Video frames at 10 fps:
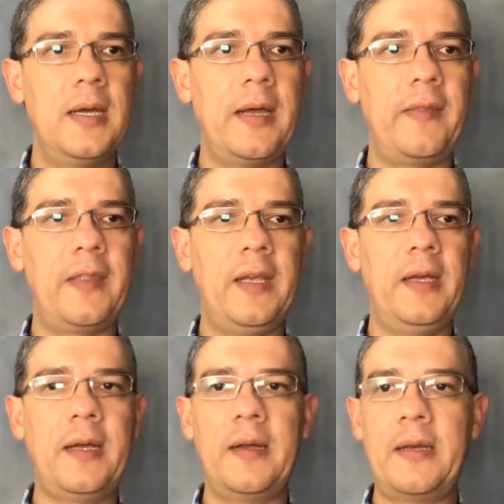I
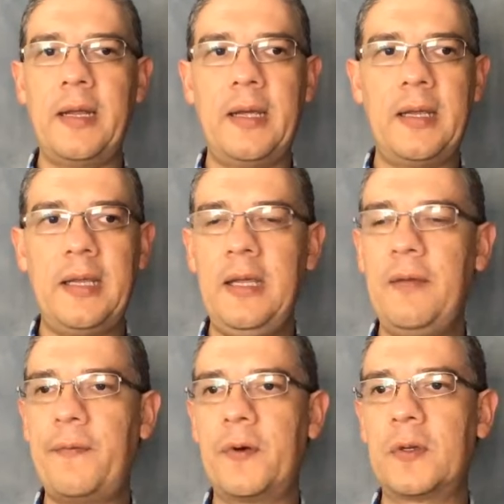think the key
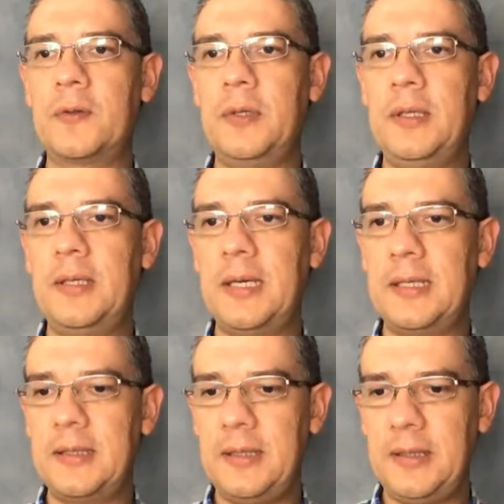for doing that
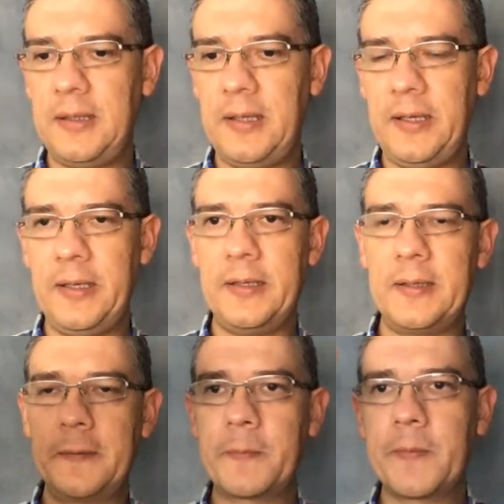in here,